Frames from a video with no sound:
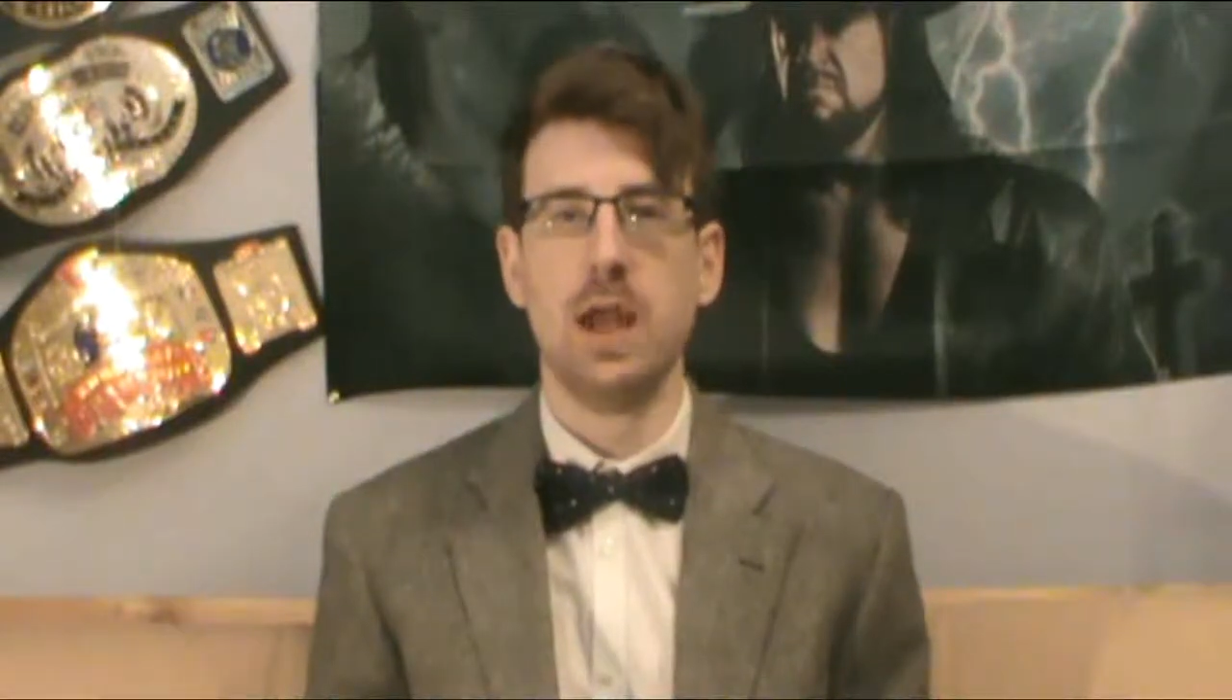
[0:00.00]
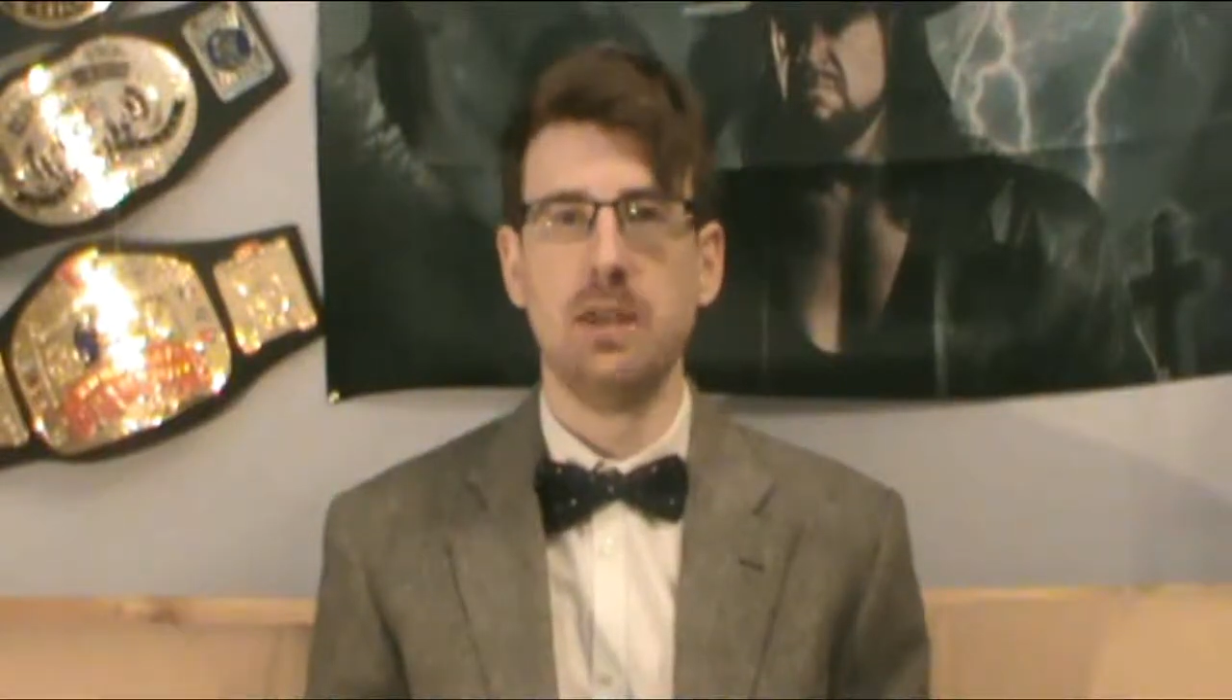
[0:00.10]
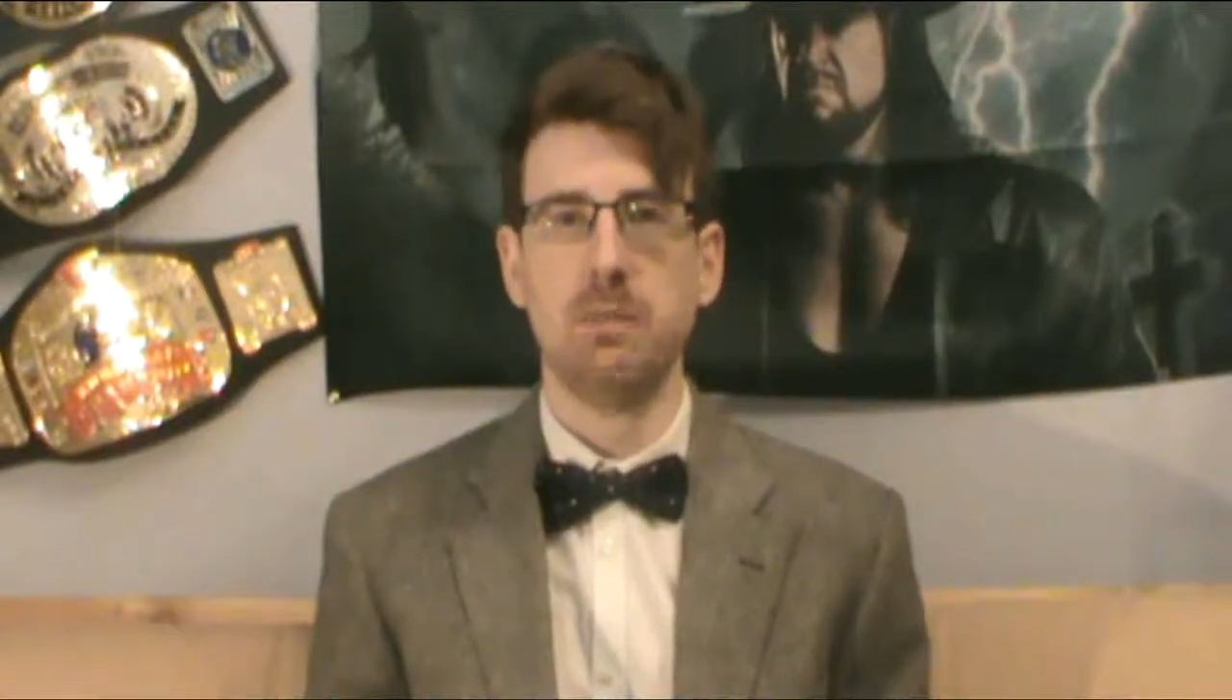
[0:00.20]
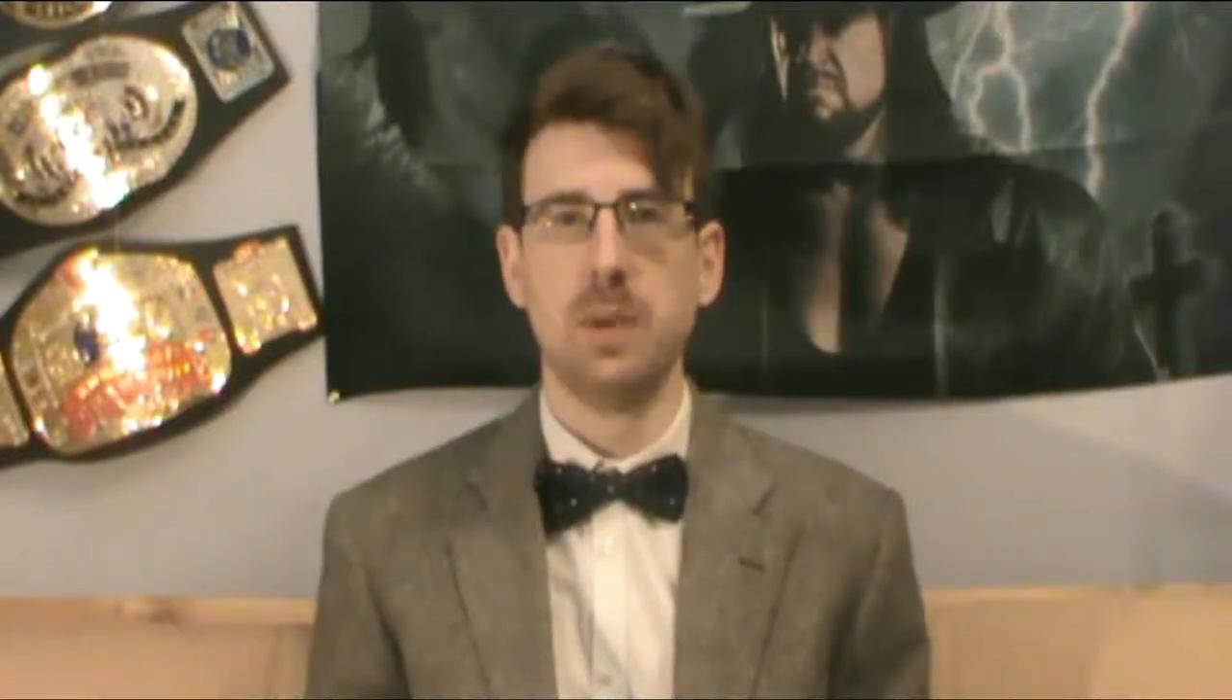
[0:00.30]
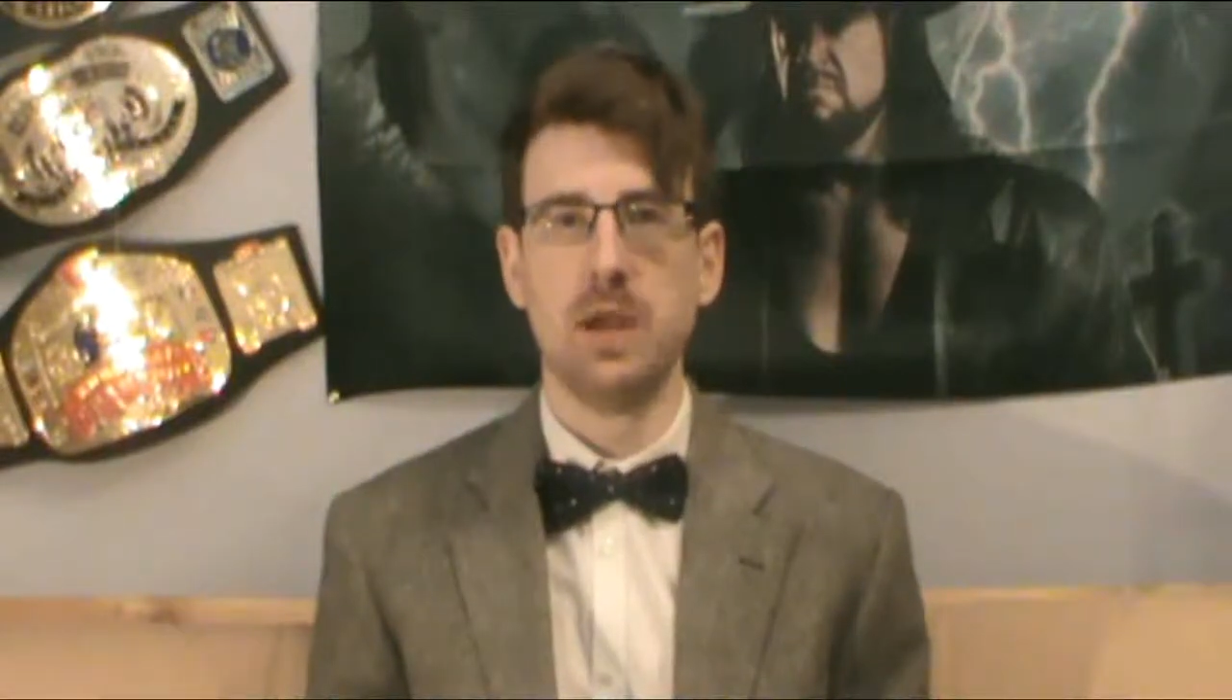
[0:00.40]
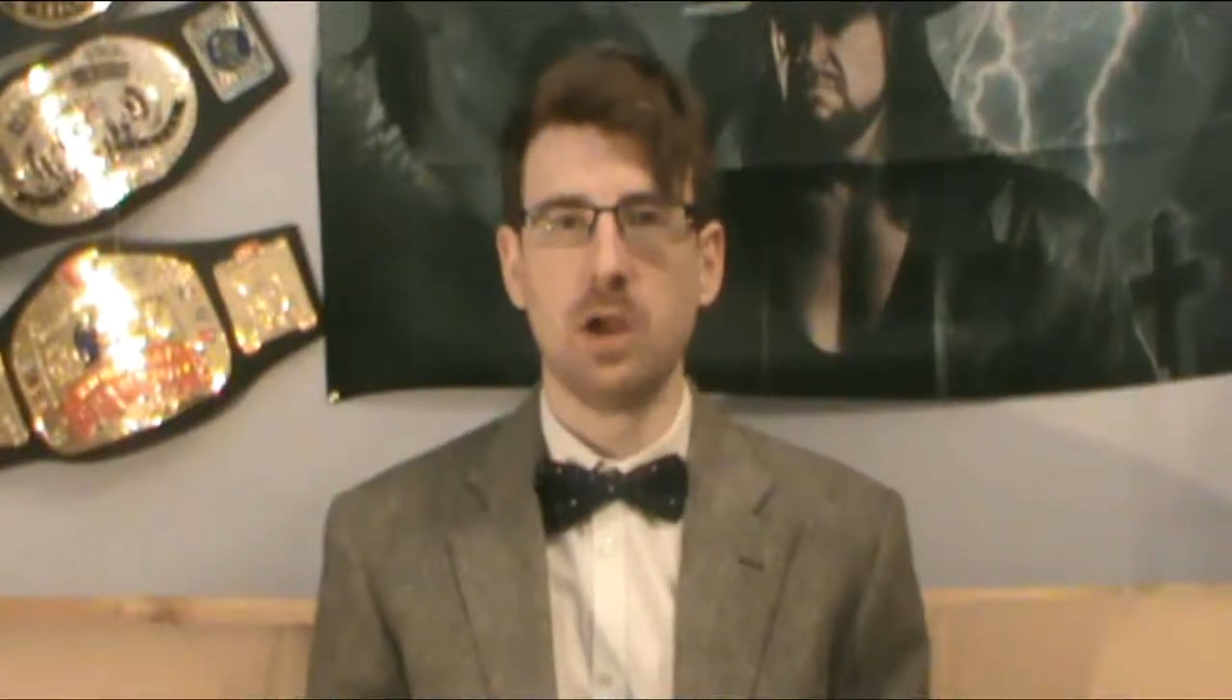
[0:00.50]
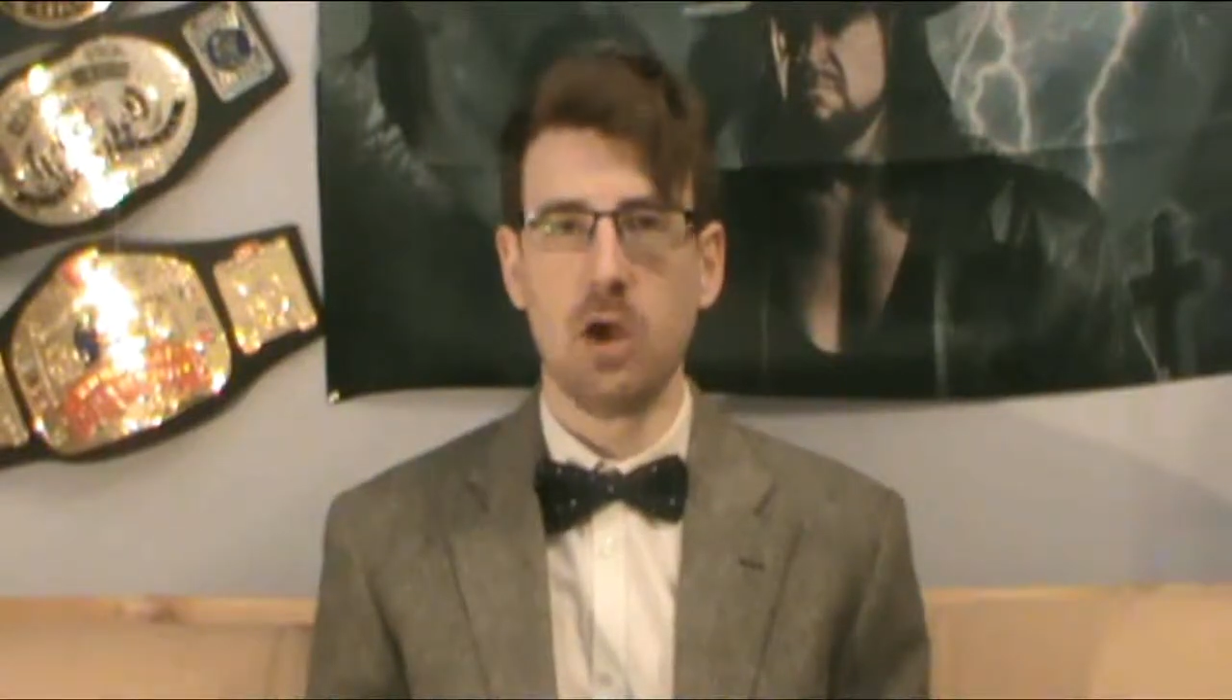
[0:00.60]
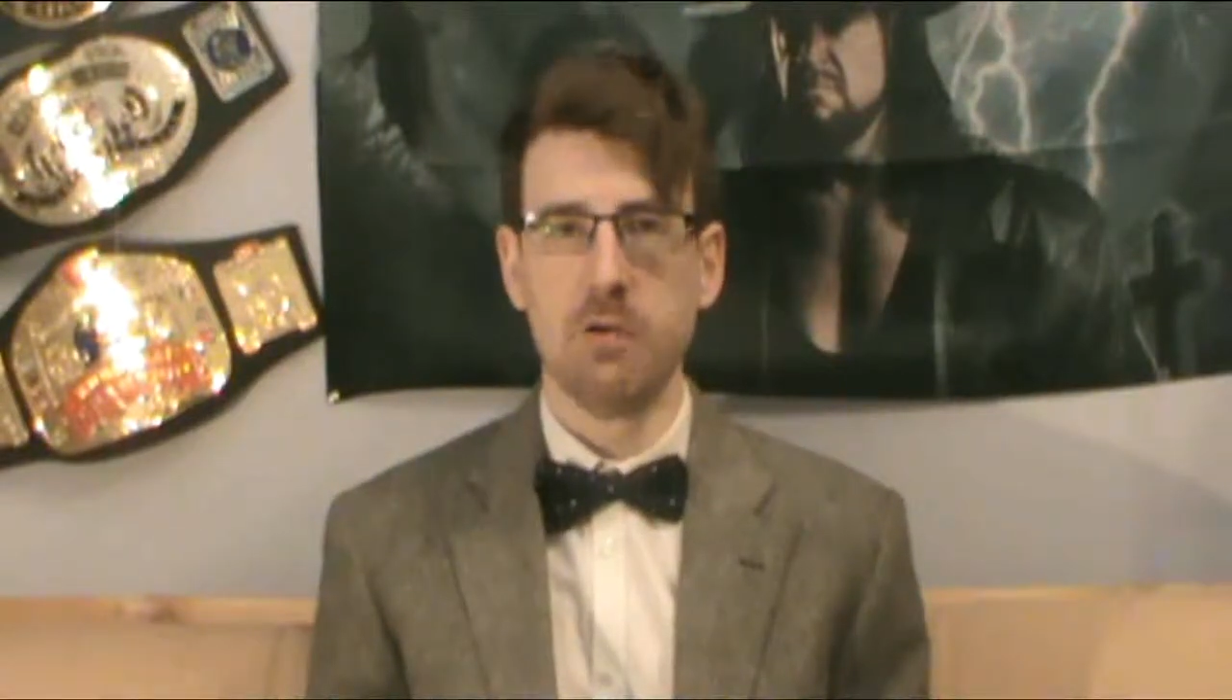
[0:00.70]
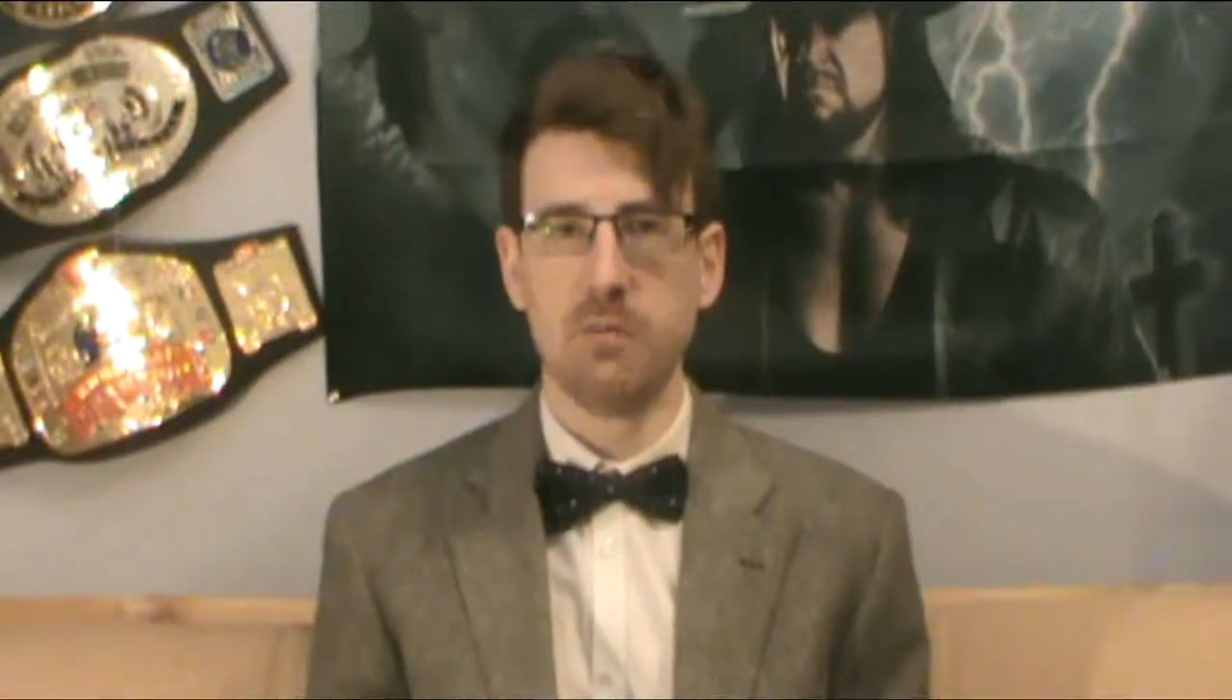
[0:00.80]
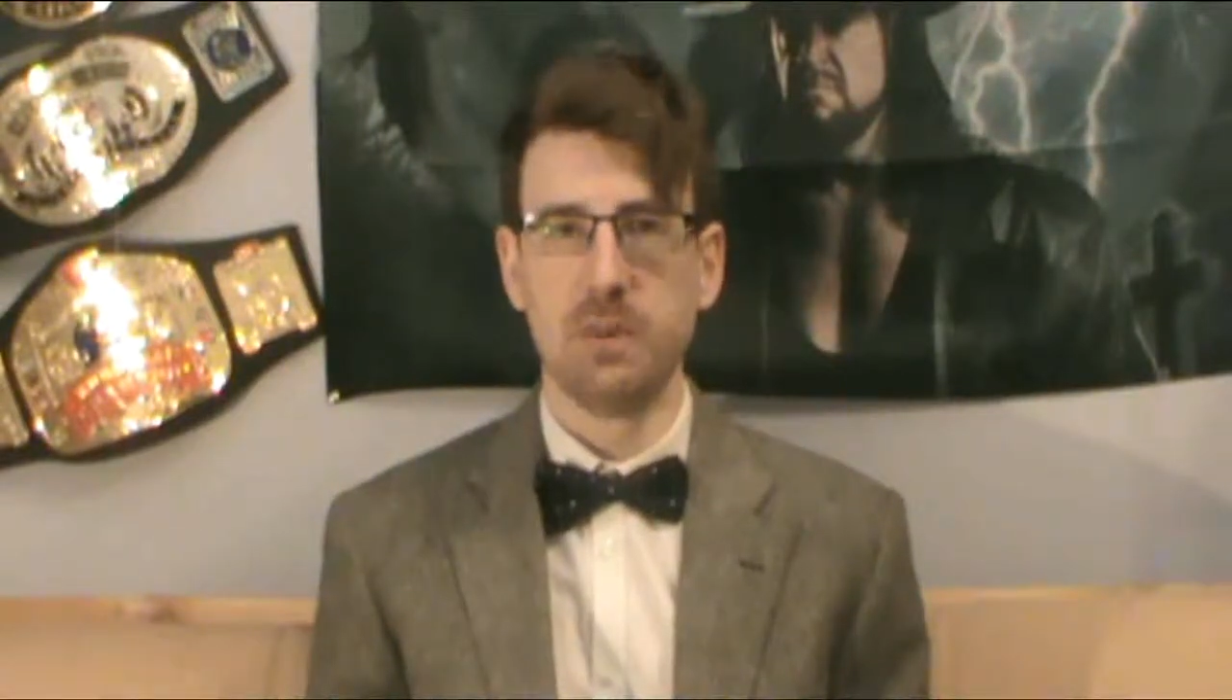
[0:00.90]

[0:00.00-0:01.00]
has been kind of